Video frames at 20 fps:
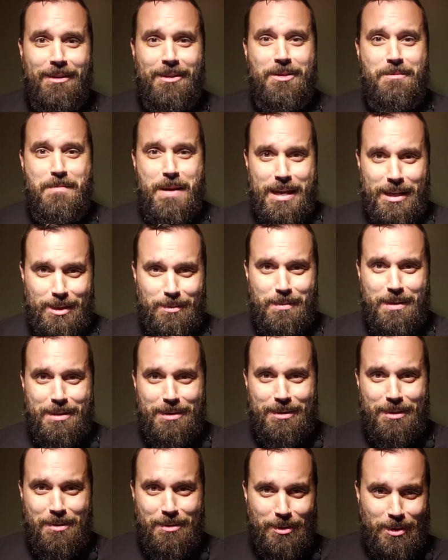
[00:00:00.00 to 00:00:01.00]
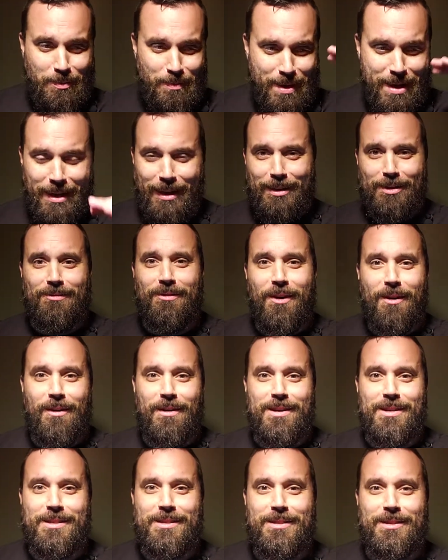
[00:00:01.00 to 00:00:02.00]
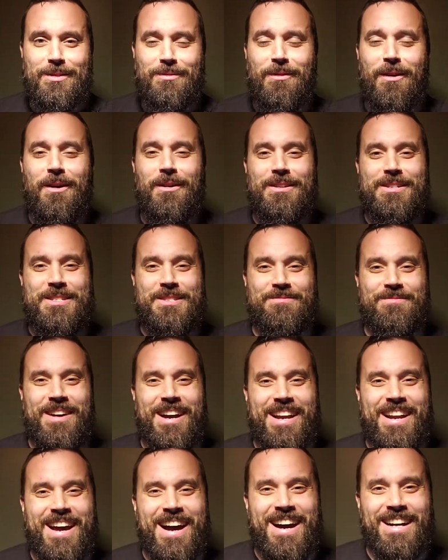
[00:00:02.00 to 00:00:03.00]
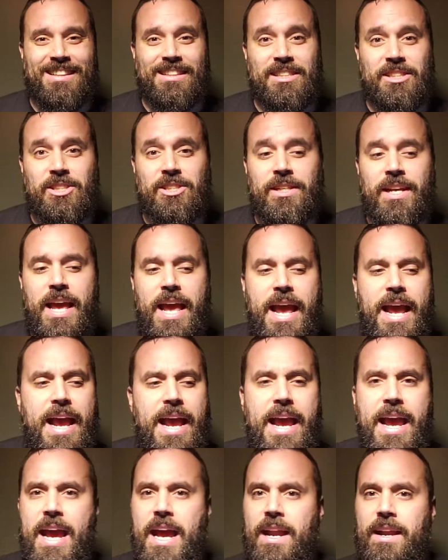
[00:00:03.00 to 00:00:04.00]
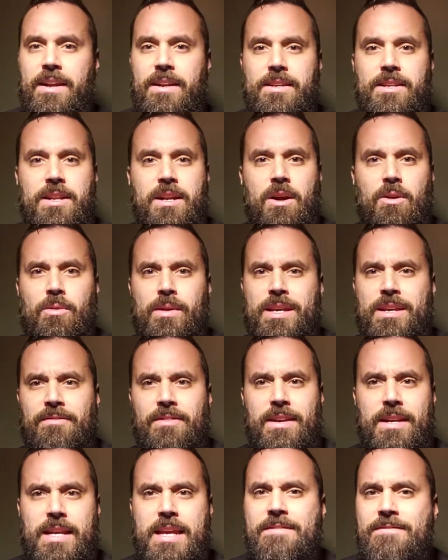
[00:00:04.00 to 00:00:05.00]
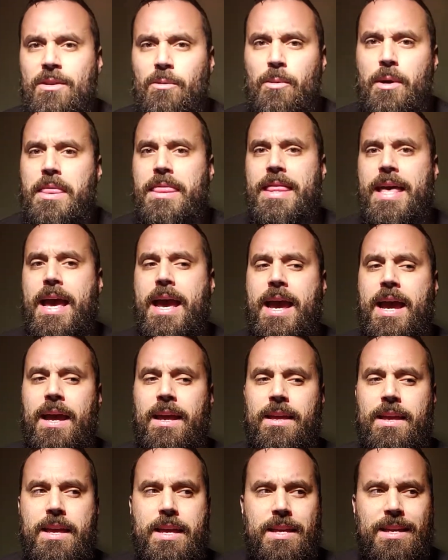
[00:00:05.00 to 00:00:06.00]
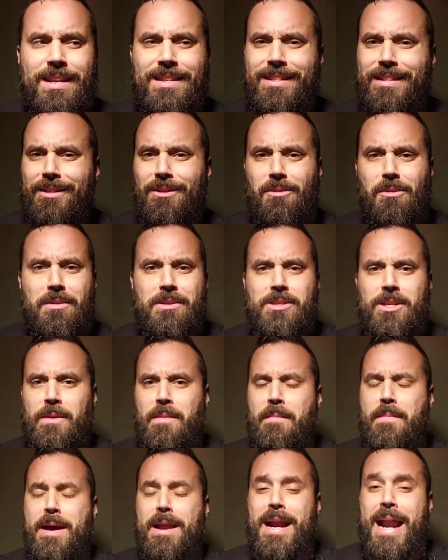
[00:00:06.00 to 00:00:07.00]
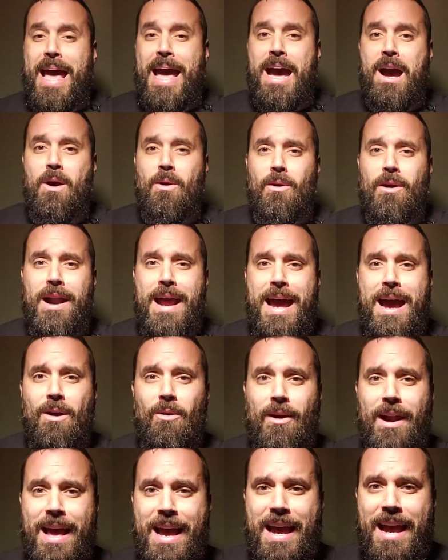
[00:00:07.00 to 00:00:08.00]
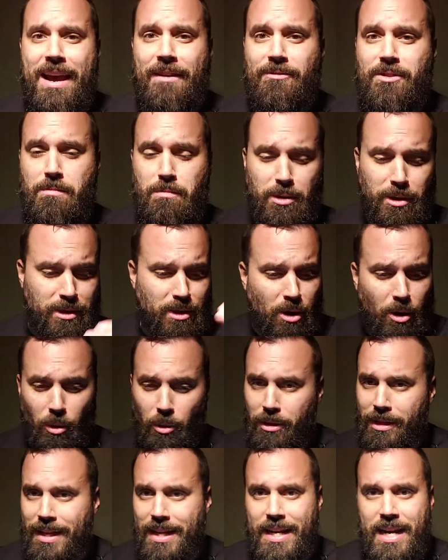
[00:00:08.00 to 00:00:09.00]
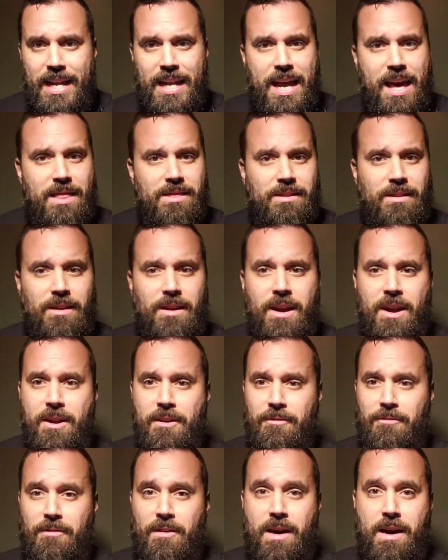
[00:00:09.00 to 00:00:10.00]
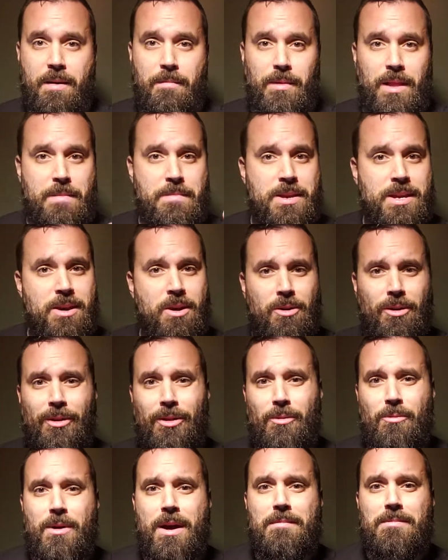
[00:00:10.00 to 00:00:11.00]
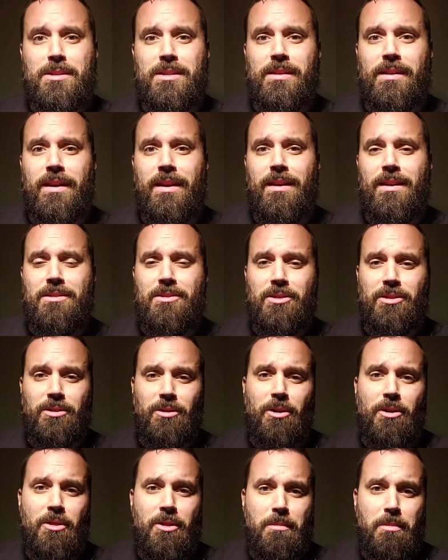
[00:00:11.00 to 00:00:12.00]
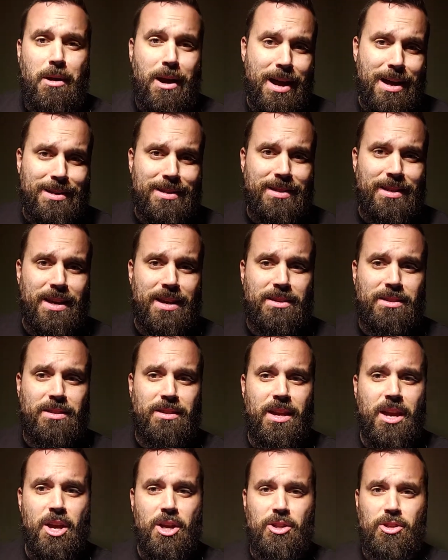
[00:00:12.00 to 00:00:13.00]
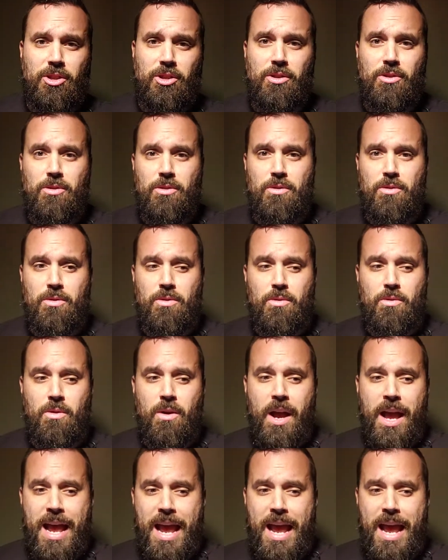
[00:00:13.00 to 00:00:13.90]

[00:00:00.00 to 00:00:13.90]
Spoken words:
in the basement, so to speak, as far as my knowledge. And even with that, it still only took me about an hour and a half to put the whole thing together. From let me go to the website and start the process to